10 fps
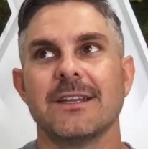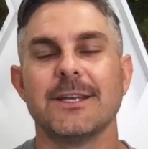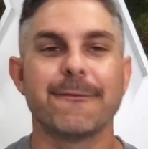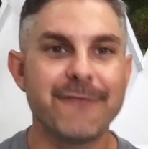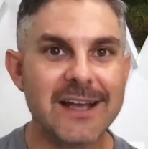
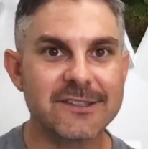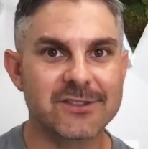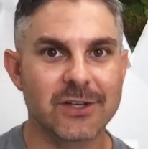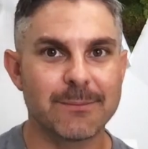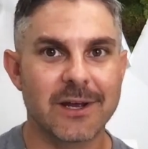The effects of
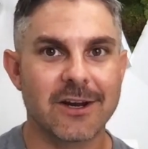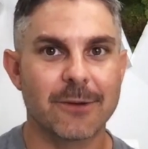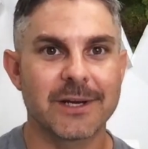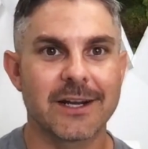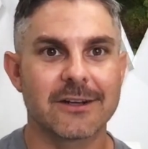sodium
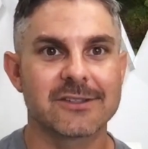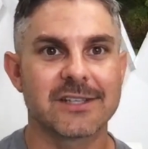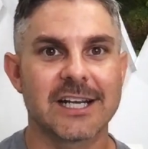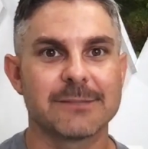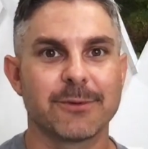bicarbonate on
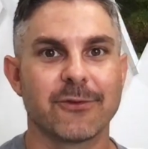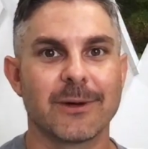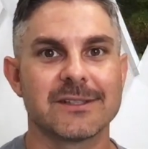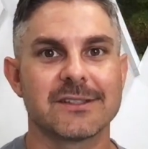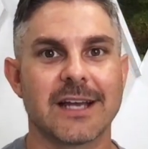exercise
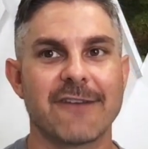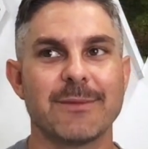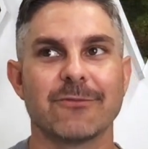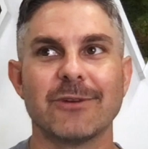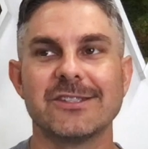performance have
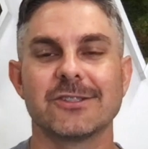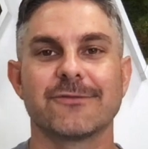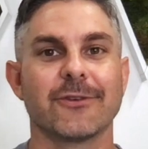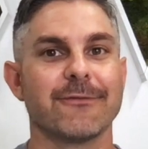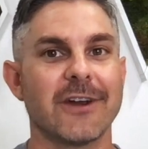been
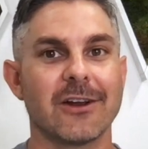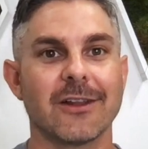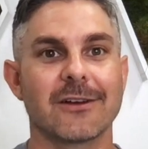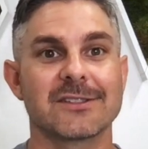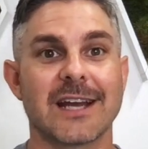researched for a very
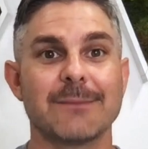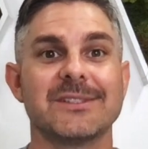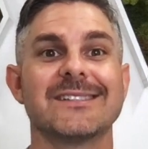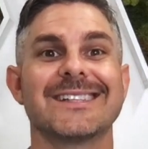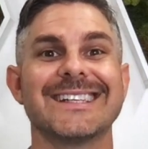long time
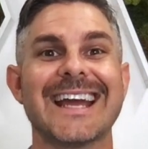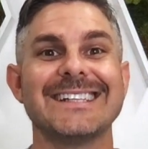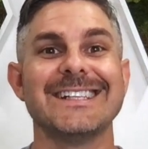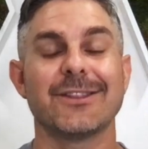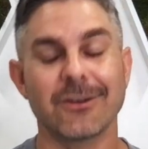since the
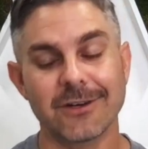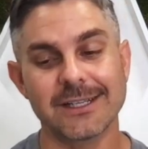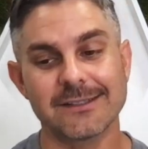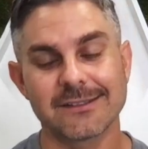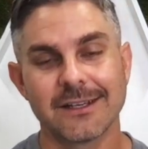
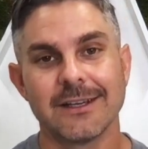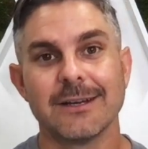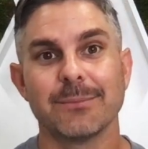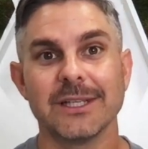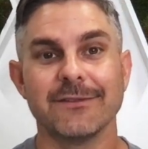1930s,
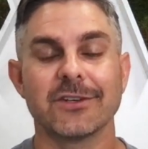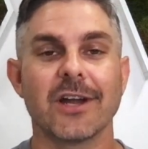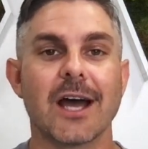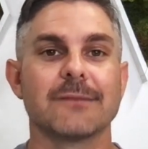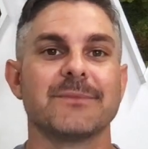believe it or
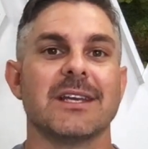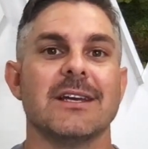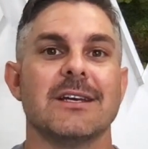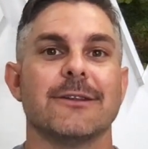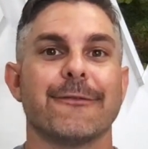not.
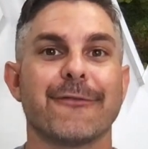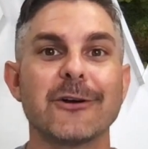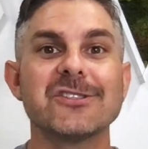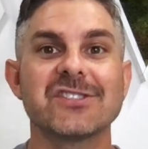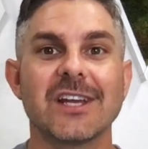The
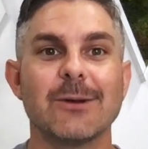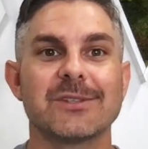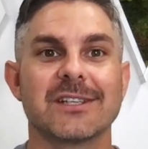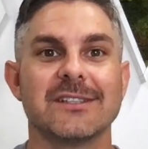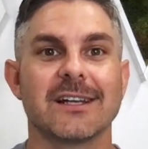first study
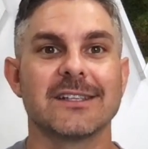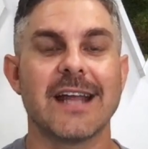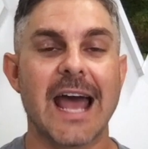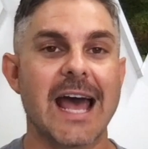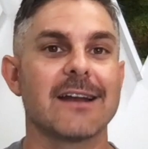was
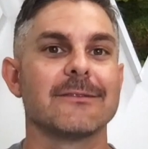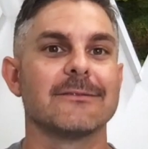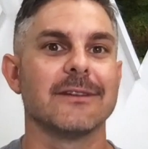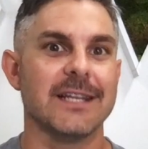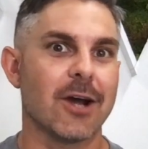conducted at
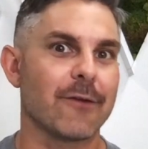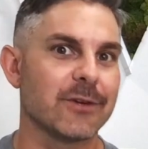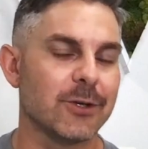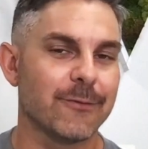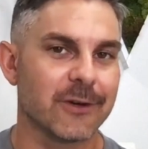the
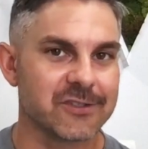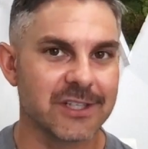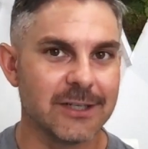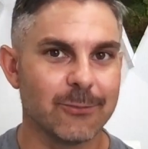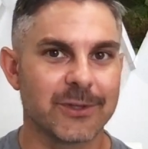Harvard
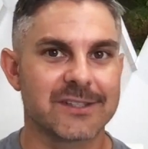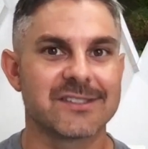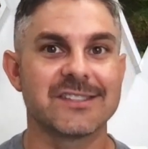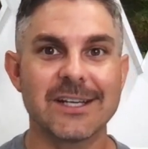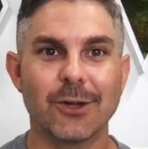University with a
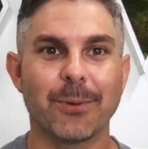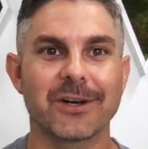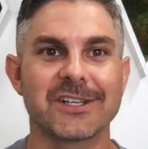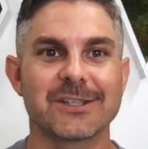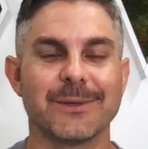single
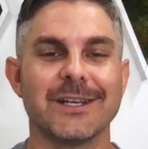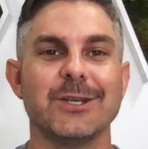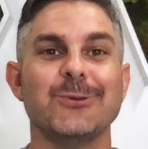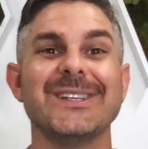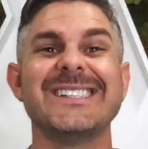participant
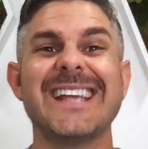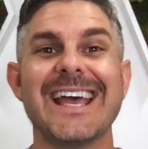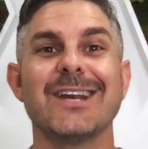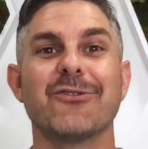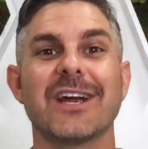using
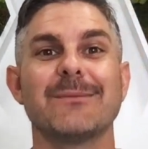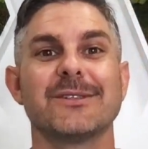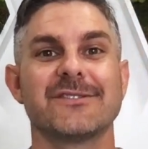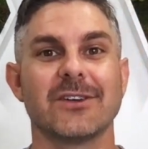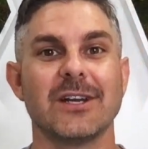10 grams
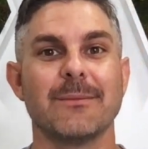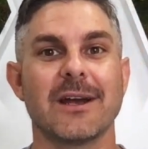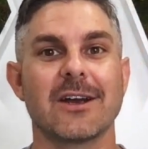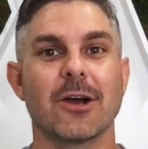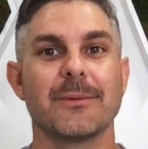of sodium
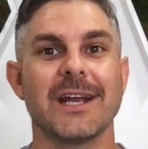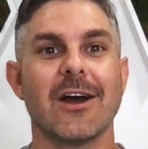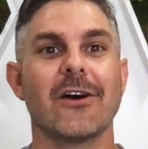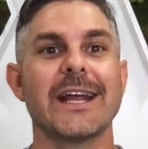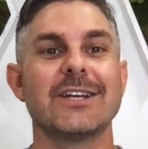
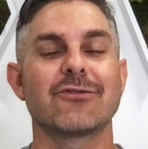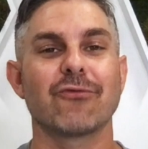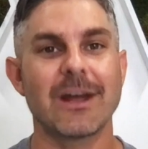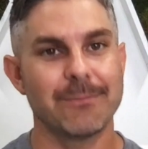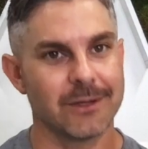bicarbonate on a
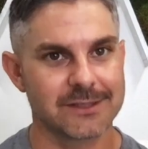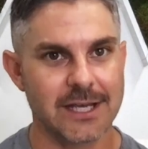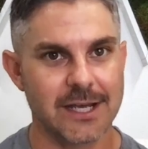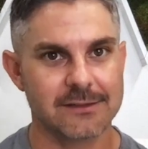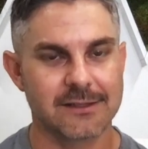treadmill
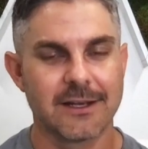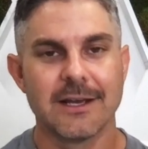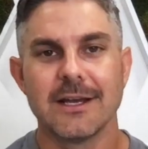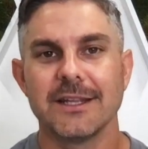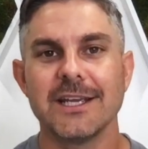test.
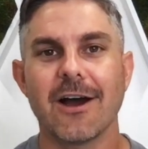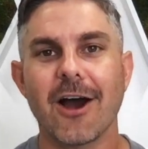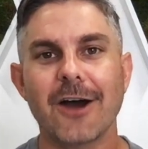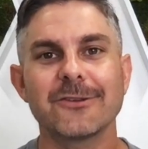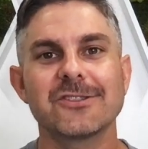The
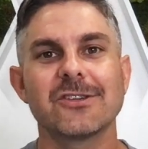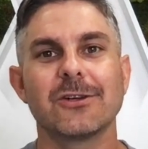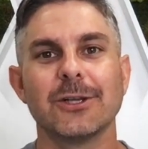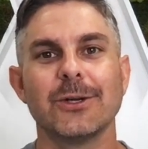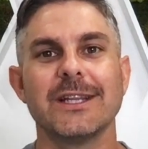authors
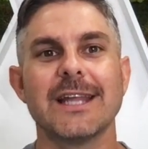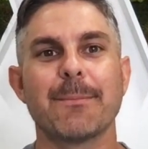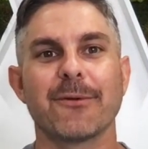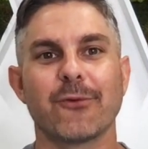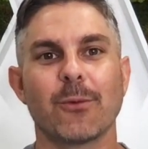concluded
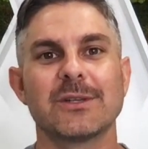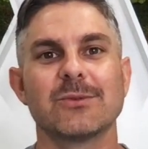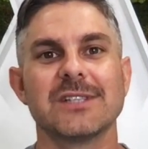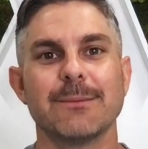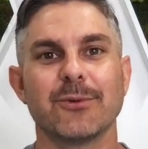that performance
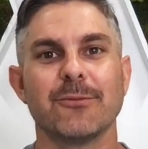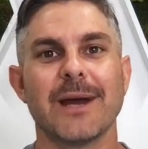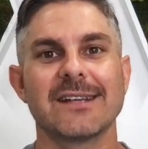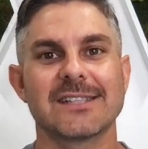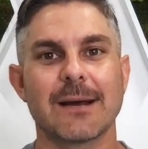was improved
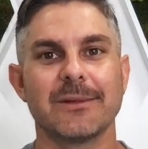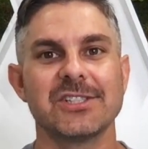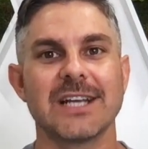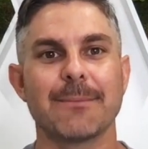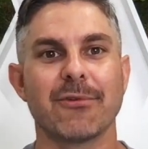by
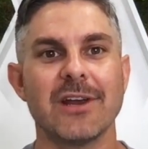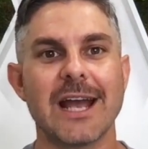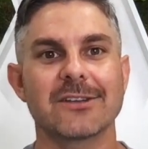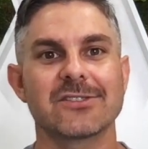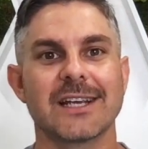establishing a pre
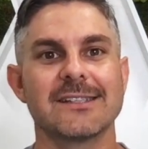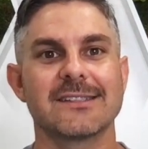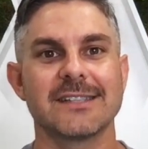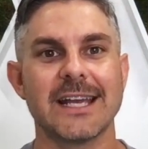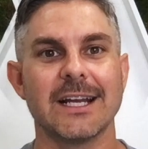exercise
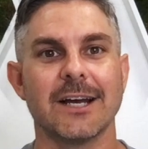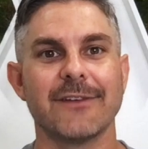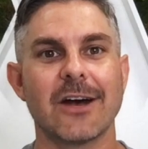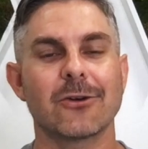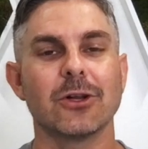state of
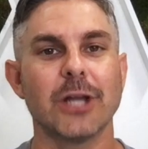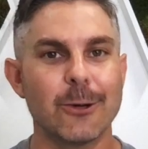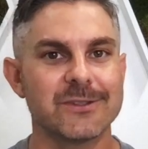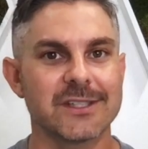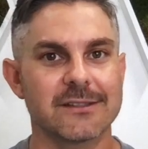
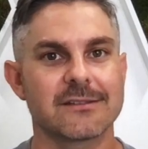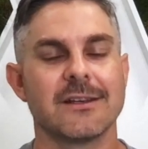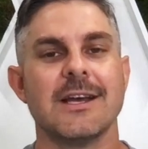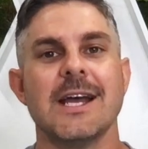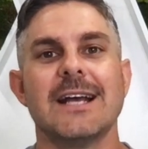alkalosis.
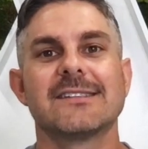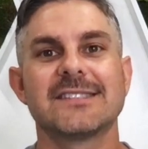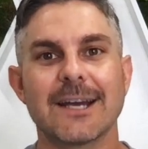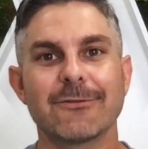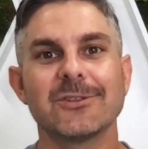
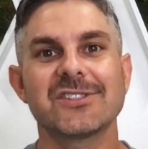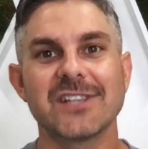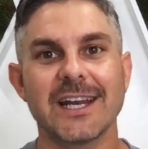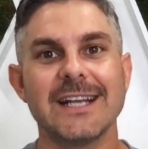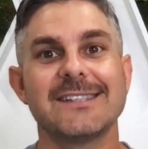Several
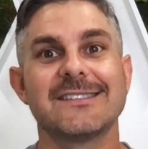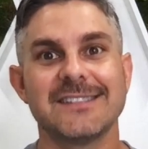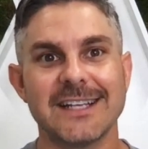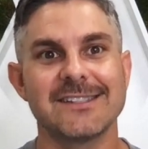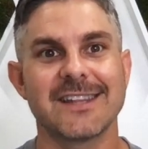studies
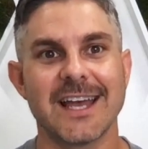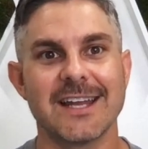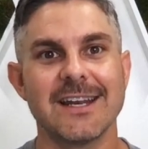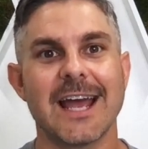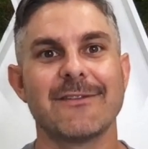since
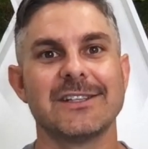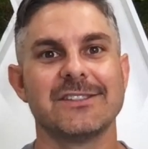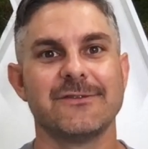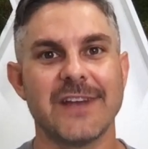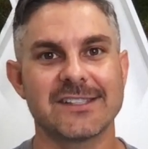then have
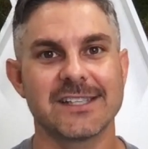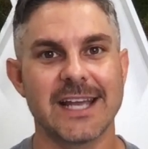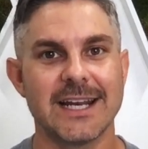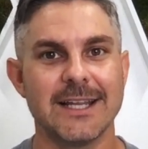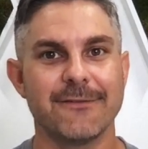
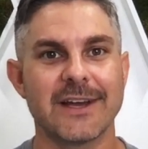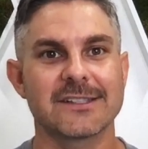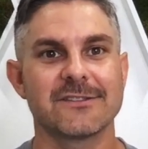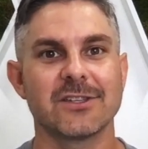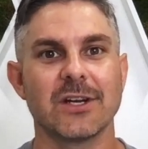investigated the
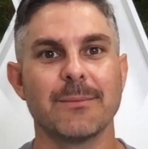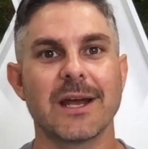effects of sodium